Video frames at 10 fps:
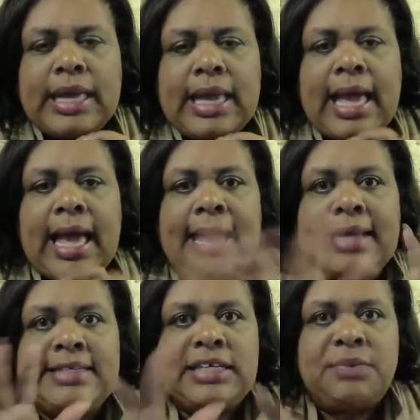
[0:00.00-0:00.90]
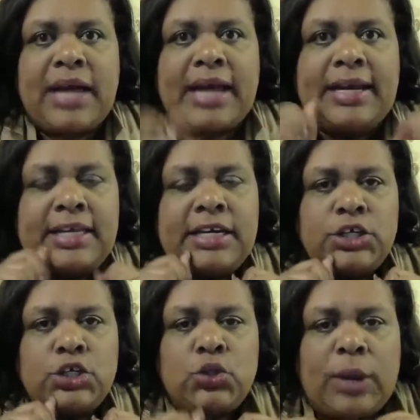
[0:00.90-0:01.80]
What I needed to do, I
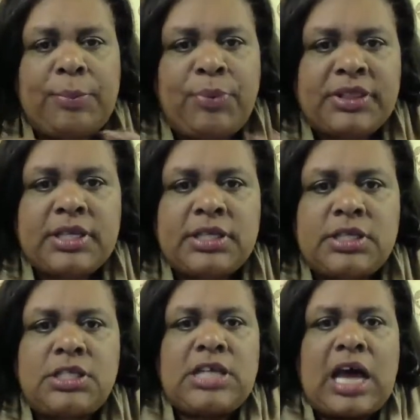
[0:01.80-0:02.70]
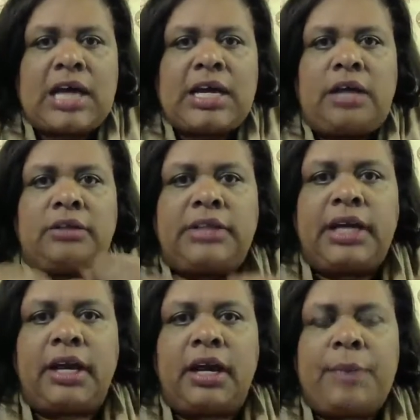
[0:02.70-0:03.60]
put the stock out there, I
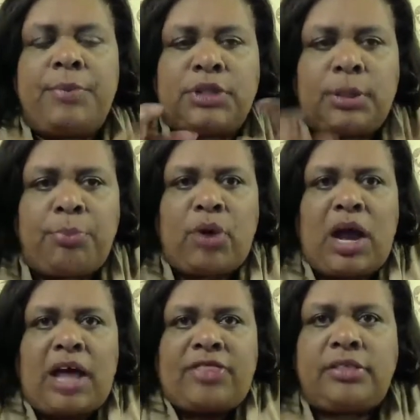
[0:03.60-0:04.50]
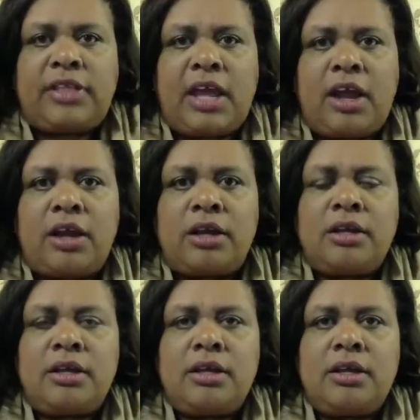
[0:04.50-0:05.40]
put the broth out there,
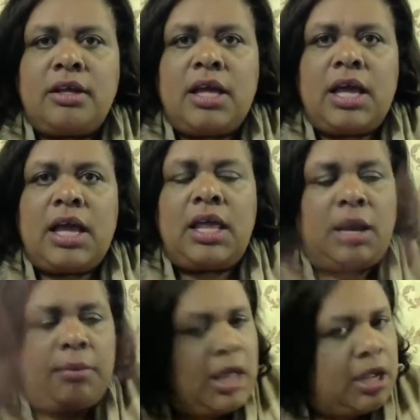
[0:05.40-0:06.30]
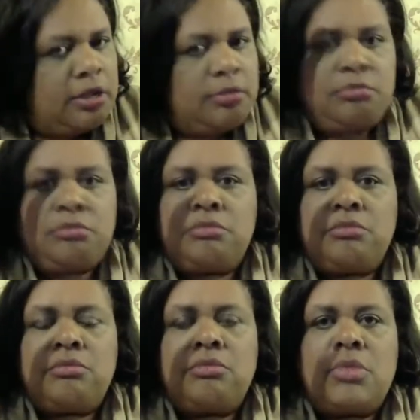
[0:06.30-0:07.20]
and I'm like,
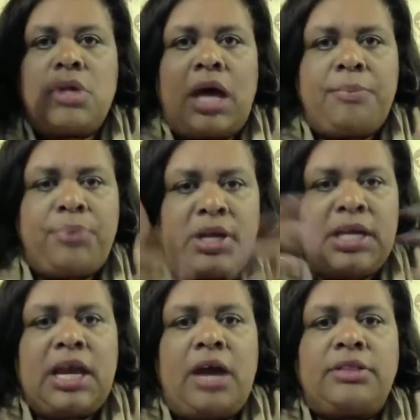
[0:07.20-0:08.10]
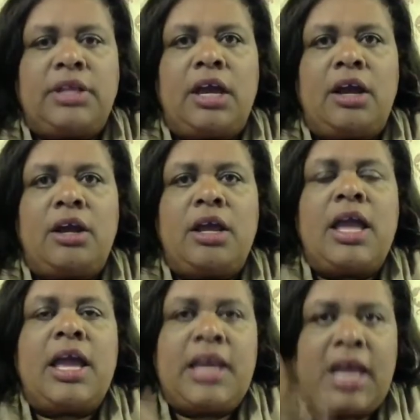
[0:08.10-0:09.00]
I'm putting it out there,
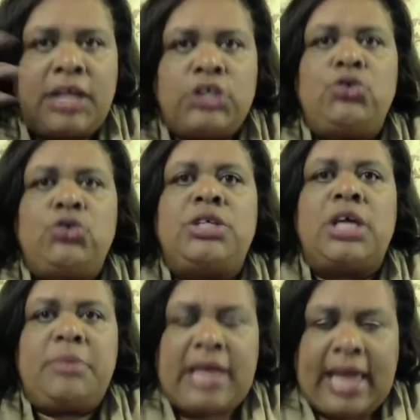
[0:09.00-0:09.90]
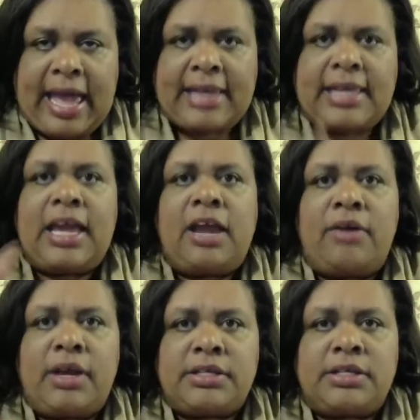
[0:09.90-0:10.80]
and as you tell me to
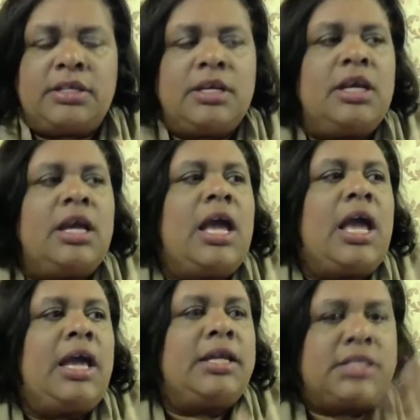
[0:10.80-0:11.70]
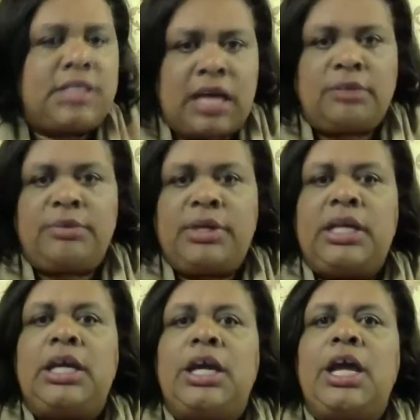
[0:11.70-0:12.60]
add carrots and
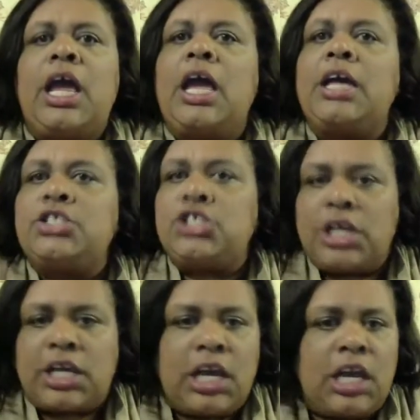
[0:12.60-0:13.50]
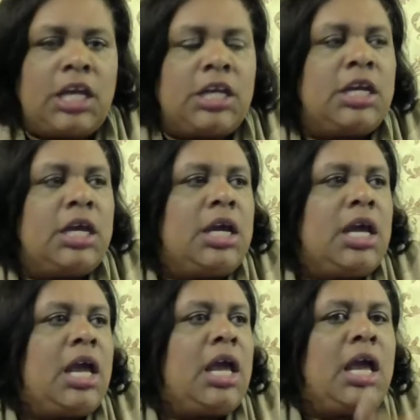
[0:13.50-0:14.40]
celery and chicken
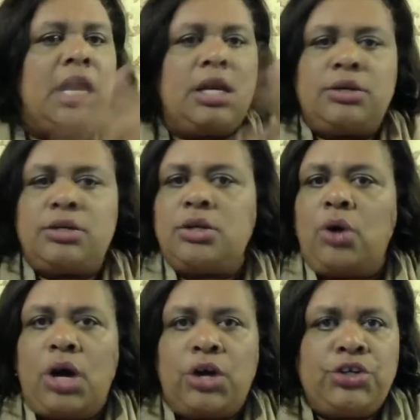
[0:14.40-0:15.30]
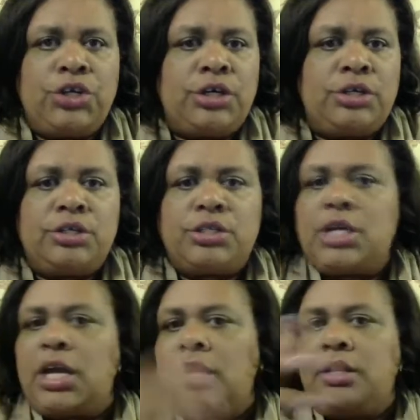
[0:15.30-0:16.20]
and
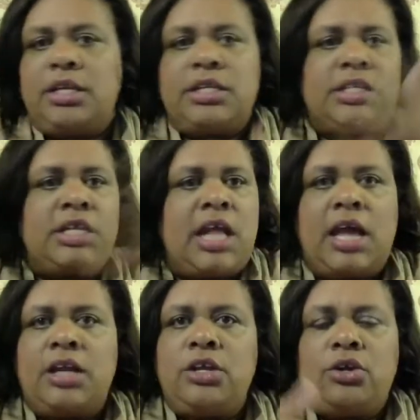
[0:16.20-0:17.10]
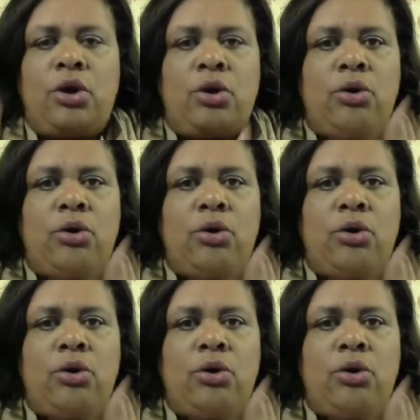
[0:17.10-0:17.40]
onions and this and that,